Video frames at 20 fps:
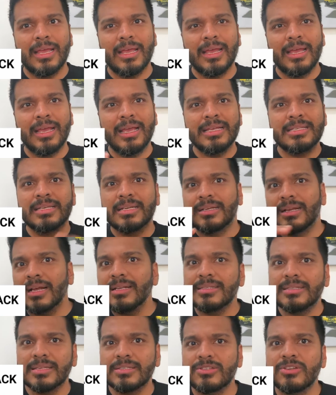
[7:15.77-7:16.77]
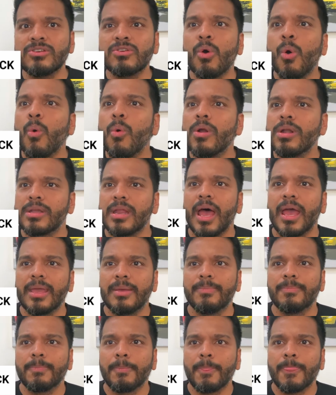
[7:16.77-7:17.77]
Is it consistent over
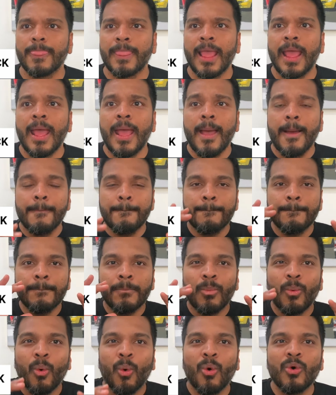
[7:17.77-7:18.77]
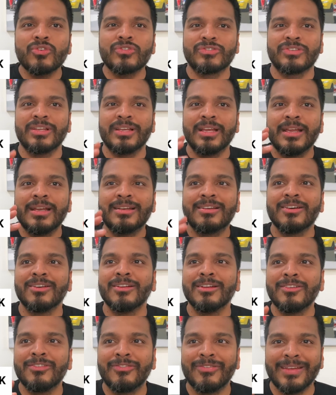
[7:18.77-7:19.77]
time? Most
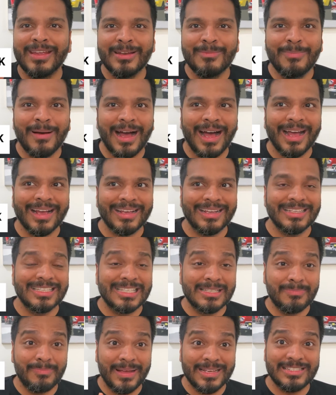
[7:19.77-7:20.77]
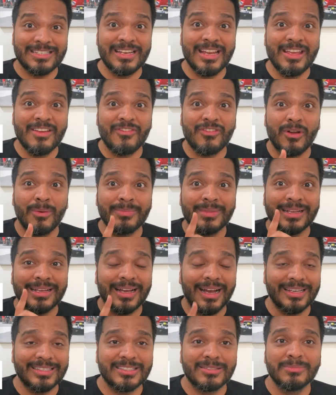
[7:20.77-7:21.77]
internal feedback, especially from the
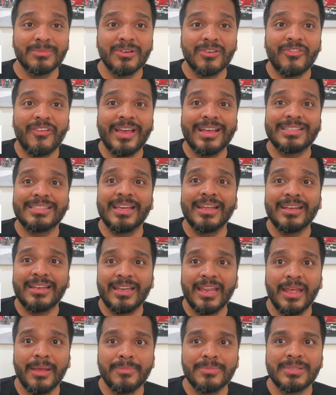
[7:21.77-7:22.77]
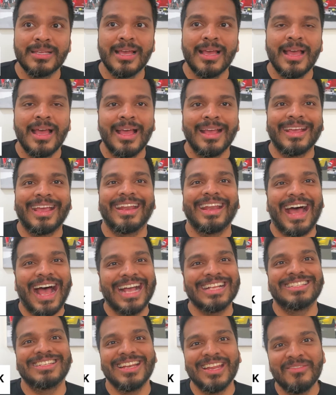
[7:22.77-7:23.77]
customer-facing teams, can
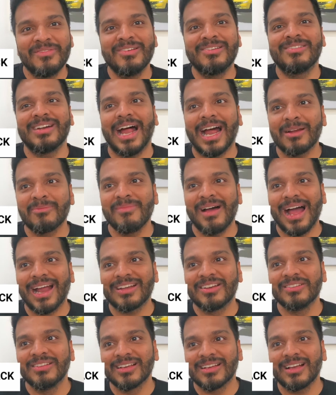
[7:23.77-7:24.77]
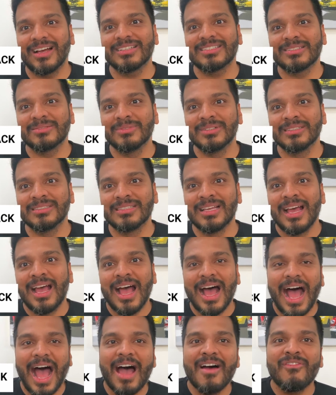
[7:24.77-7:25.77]
actually be tracked back to the customers.
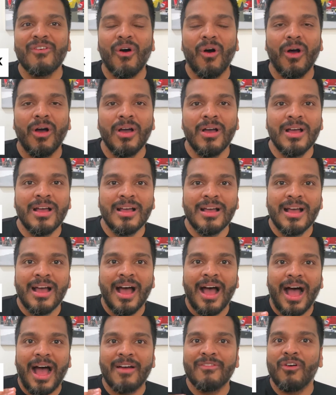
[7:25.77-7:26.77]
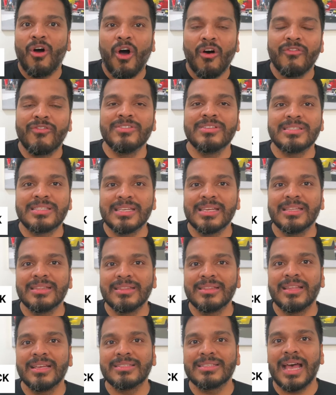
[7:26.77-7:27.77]
I've often
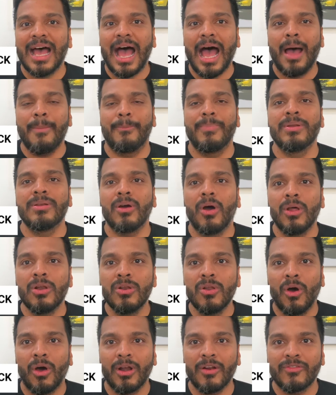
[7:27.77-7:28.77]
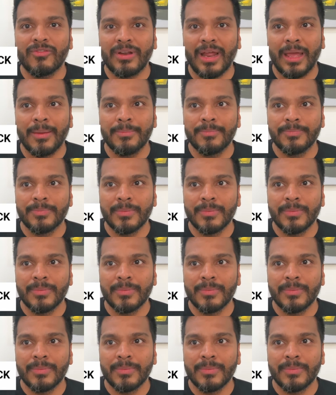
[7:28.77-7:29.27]
seen this happen a lot of time.